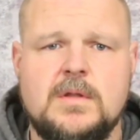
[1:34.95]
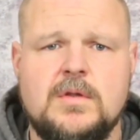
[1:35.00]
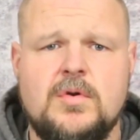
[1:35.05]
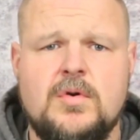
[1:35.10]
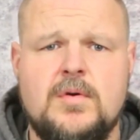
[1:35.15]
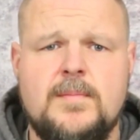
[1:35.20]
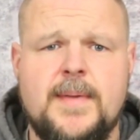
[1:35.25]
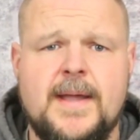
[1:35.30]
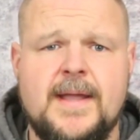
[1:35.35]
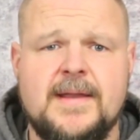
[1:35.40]

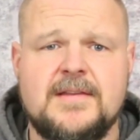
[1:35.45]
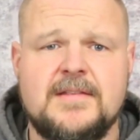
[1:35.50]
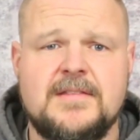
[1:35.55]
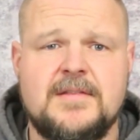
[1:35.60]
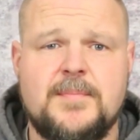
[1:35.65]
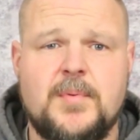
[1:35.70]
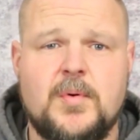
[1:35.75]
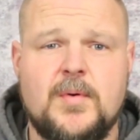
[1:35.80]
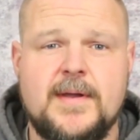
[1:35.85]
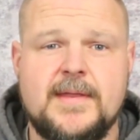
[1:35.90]
Going back to
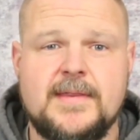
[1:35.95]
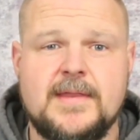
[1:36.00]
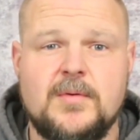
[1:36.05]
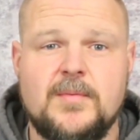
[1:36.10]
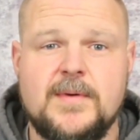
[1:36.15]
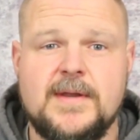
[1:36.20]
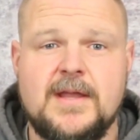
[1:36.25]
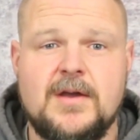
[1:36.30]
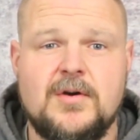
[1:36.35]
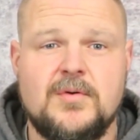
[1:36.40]
the point that
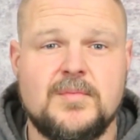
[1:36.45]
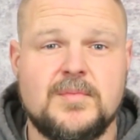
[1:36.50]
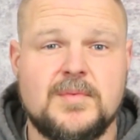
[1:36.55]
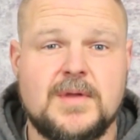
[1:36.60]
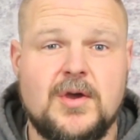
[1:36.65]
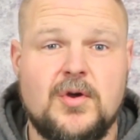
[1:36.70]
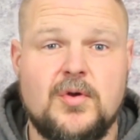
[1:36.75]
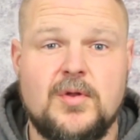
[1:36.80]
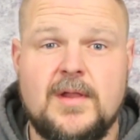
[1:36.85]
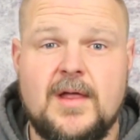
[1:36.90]
we don't
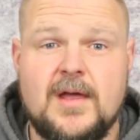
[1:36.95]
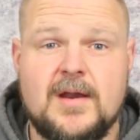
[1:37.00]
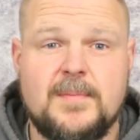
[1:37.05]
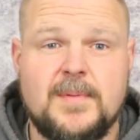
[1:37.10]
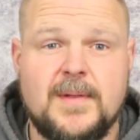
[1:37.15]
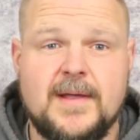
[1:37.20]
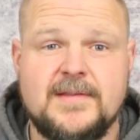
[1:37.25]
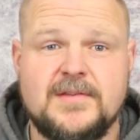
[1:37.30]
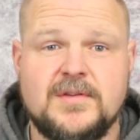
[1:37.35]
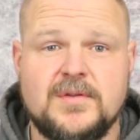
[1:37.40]
go a lot
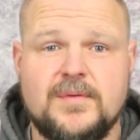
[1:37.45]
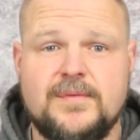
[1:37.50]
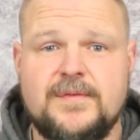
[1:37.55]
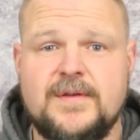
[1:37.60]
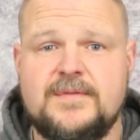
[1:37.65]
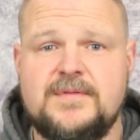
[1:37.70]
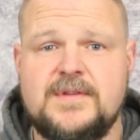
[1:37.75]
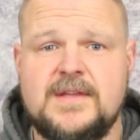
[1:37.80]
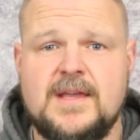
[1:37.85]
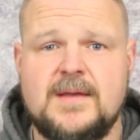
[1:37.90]
of places with
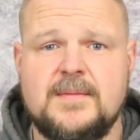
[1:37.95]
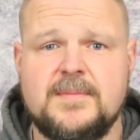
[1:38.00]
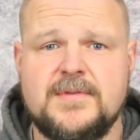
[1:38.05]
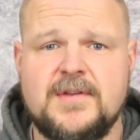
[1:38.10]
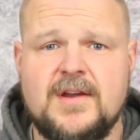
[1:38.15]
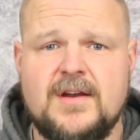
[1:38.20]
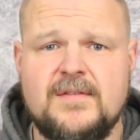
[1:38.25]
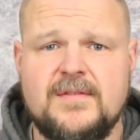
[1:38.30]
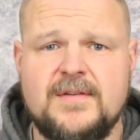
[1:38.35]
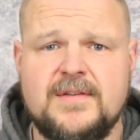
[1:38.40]
50 amp
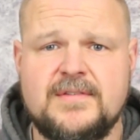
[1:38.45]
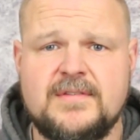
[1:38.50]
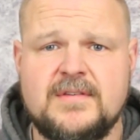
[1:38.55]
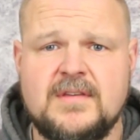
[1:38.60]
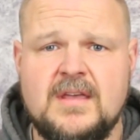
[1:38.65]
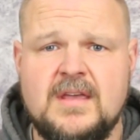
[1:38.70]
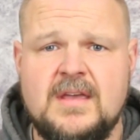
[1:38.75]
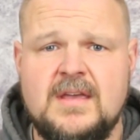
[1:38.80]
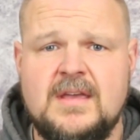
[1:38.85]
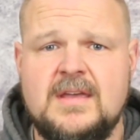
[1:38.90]
service,
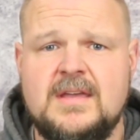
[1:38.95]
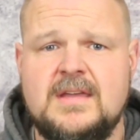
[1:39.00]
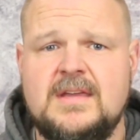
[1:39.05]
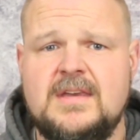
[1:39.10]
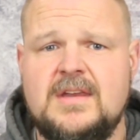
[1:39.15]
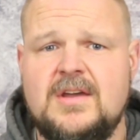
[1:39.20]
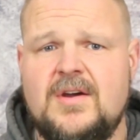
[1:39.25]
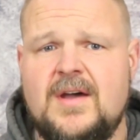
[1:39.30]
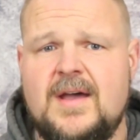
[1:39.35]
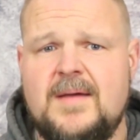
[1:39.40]

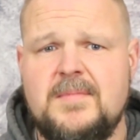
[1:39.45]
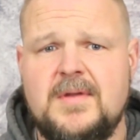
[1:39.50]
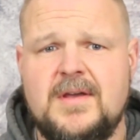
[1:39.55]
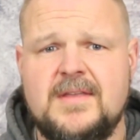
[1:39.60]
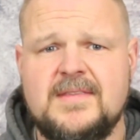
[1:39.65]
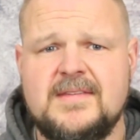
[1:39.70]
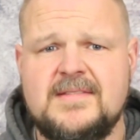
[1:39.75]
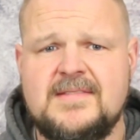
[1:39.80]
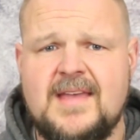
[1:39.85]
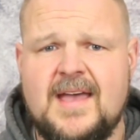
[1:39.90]
you know, I'm
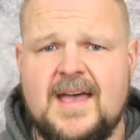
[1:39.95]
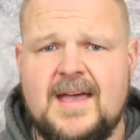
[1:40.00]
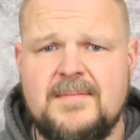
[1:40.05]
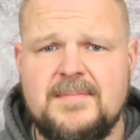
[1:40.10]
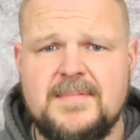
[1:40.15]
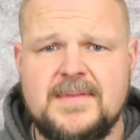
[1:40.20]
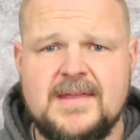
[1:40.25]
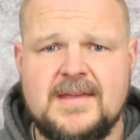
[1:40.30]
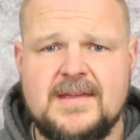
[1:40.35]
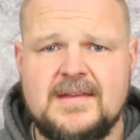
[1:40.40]
not the
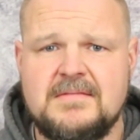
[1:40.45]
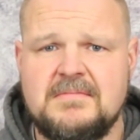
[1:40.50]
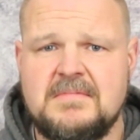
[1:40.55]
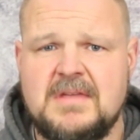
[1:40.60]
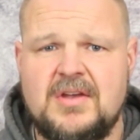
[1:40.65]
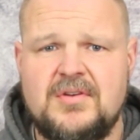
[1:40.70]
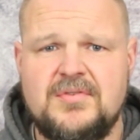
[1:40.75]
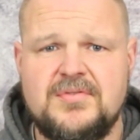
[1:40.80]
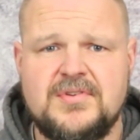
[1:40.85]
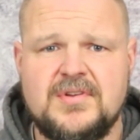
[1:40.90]
type that
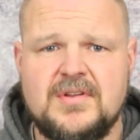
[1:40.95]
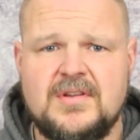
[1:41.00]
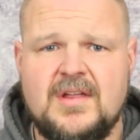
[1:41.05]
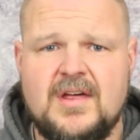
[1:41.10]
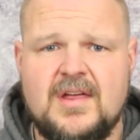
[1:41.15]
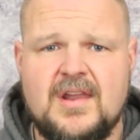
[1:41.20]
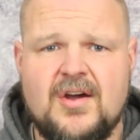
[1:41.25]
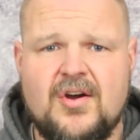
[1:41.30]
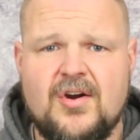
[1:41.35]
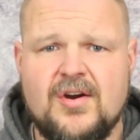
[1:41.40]
goes to a
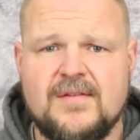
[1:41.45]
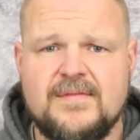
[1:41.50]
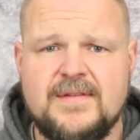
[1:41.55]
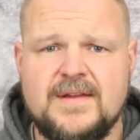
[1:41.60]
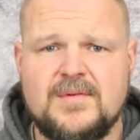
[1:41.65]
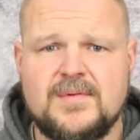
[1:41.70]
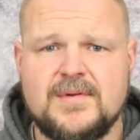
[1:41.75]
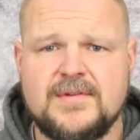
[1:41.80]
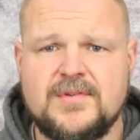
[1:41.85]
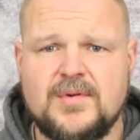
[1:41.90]
lot of
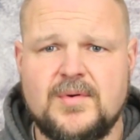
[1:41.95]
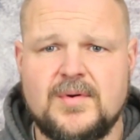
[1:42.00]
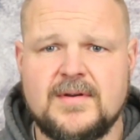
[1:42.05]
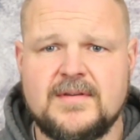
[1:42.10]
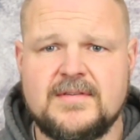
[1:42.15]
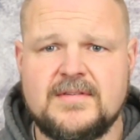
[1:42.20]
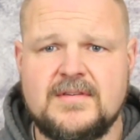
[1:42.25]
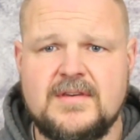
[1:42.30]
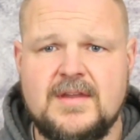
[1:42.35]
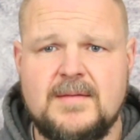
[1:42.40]
RV
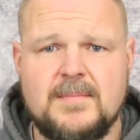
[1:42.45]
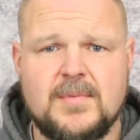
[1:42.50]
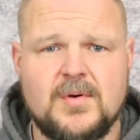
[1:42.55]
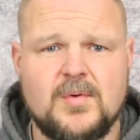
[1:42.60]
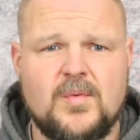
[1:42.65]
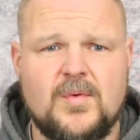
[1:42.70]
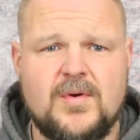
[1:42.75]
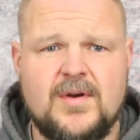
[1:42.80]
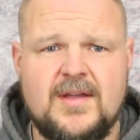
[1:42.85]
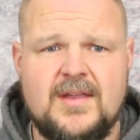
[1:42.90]
resorts. Number
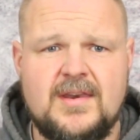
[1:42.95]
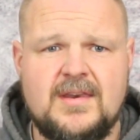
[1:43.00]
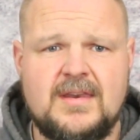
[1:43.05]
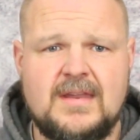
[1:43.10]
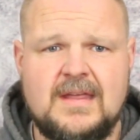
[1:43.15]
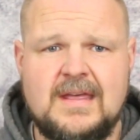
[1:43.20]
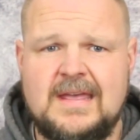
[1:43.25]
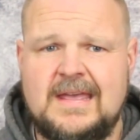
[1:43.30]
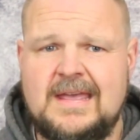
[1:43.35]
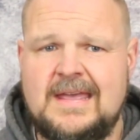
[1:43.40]
one,
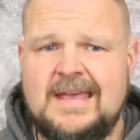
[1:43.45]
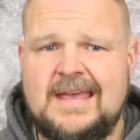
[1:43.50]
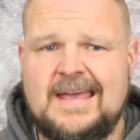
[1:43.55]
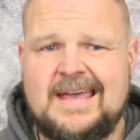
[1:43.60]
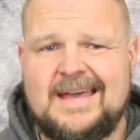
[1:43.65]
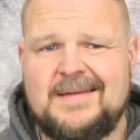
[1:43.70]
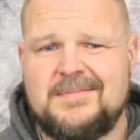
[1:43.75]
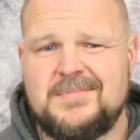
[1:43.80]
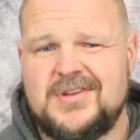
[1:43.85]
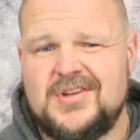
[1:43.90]

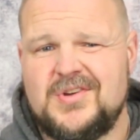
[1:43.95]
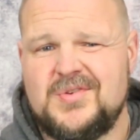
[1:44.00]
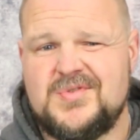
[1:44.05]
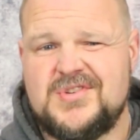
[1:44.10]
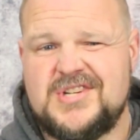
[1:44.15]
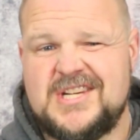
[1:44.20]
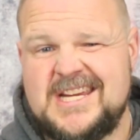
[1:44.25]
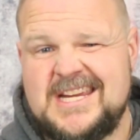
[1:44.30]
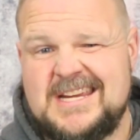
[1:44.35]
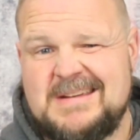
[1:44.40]
I'm too
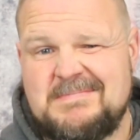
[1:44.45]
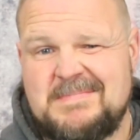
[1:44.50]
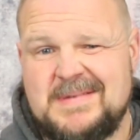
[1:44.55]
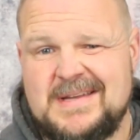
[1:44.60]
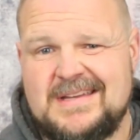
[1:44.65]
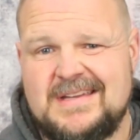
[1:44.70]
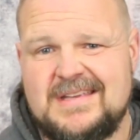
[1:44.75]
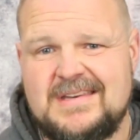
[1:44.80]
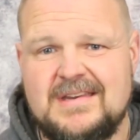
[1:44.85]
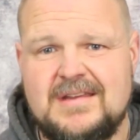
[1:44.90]
cheap,
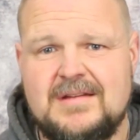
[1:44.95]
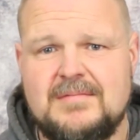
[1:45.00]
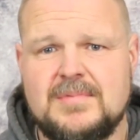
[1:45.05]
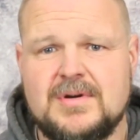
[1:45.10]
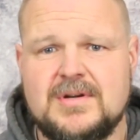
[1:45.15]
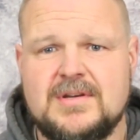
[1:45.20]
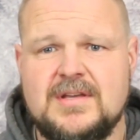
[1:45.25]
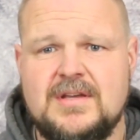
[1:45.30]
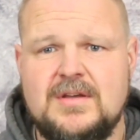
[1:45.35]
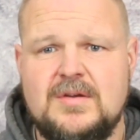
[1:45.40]
and
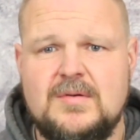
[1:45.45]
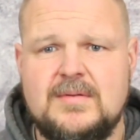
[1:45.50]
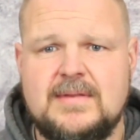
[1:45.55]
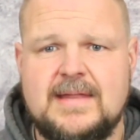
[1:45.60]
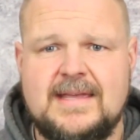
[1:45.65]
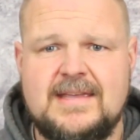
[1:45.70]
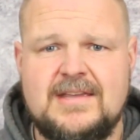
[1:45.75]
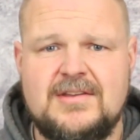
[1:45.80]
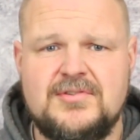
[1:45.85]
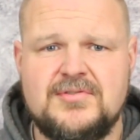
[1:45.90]
number two,
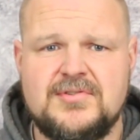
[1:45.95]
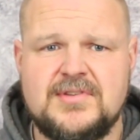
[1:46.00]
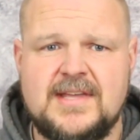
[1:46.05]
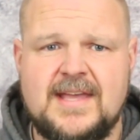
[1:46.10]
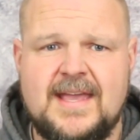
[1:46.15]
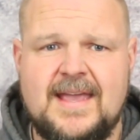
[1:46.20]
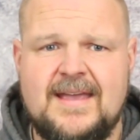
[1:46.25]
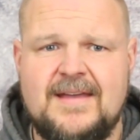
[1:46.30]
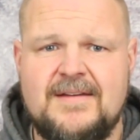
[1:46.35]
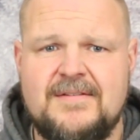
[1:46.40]
they usually
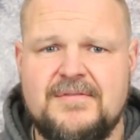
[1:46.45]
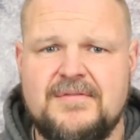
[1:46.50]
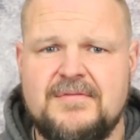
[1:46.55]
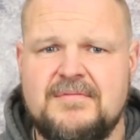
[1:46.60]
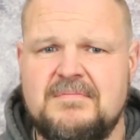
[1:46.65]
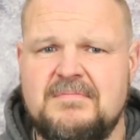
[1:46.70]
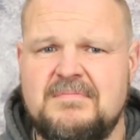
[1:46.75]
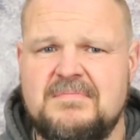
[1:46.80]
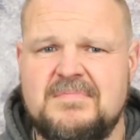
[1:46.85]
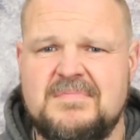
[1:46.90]
have
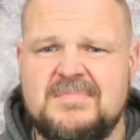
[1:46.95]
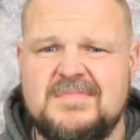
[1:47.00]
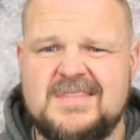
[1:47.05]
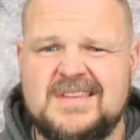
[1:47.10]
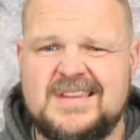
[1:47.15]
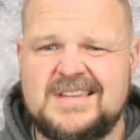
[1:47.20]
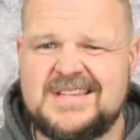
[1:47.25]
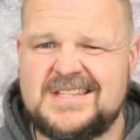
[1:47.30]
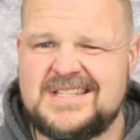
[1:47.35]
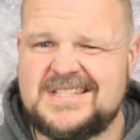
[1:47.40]

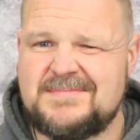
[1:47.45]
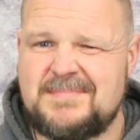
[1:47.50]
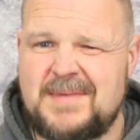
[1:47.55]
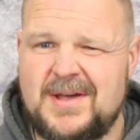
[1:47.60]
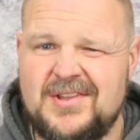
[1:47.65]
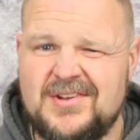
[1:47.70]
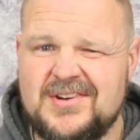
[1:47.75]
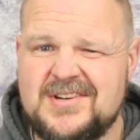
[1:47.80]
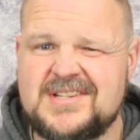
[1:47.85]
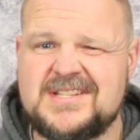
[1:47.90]
a
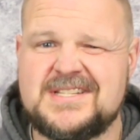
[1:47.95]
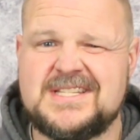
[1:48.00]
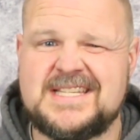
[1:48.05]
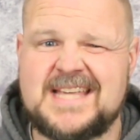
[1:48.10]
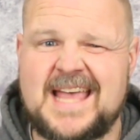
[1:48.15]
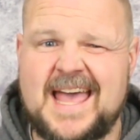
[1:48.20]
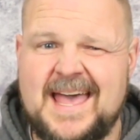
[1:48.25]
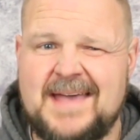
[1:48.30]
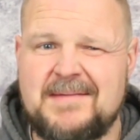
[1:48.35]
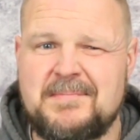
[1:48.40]
smaller
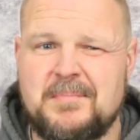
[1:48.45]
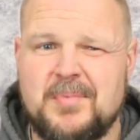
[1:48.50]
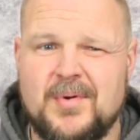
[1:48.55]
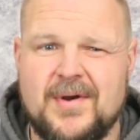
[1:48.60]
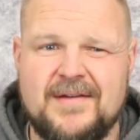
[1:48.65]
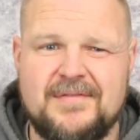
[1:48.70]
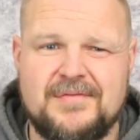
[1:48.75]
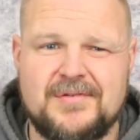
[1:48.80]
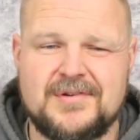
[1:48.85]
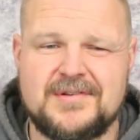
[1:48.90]
site
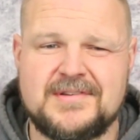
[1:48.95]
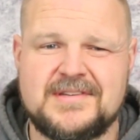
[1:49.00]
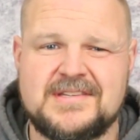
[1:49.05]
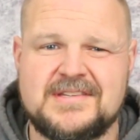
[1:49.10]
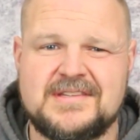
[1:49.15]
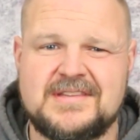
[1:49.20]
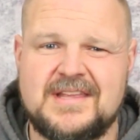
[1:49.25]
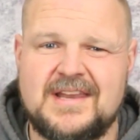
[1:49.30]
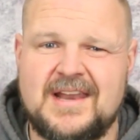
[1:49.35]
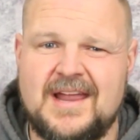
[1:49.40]
preference
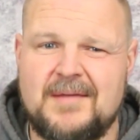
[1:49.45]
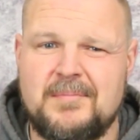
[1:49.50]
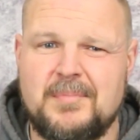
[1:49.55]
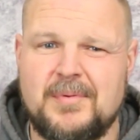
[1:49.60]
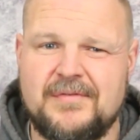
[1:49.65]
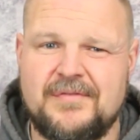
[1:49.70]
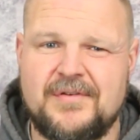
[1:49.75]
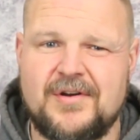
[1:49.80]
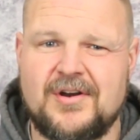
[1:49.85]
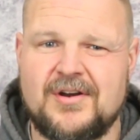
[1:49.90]
than I
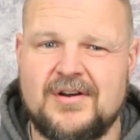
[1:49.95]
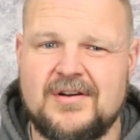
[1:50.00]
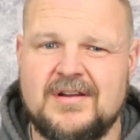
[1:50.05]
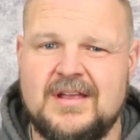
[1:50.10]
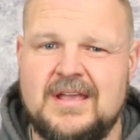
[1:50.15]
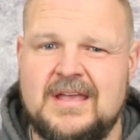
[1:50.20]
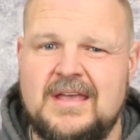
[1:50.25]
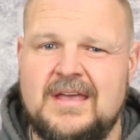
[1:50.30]
prefer.